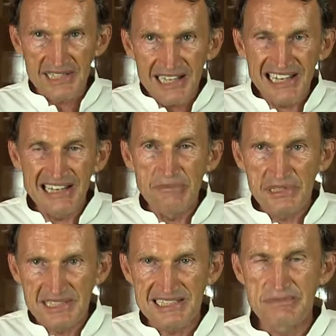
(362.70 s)
a little
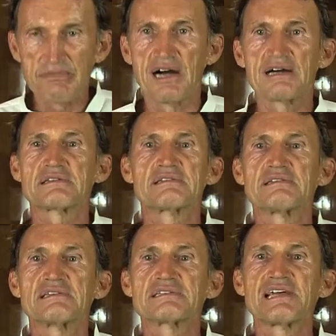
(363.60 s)
bit smart,
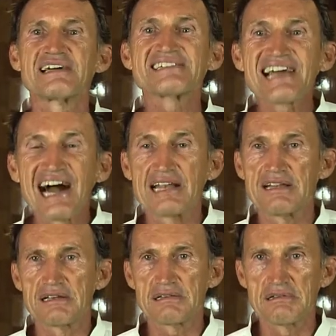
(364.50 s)
is just
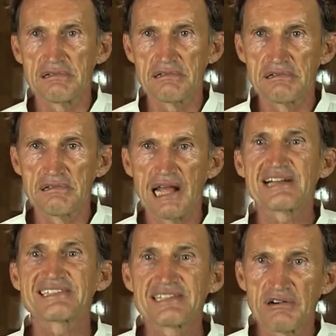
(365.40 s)
running,
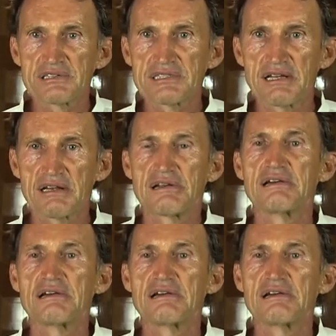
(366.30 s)
exhausting,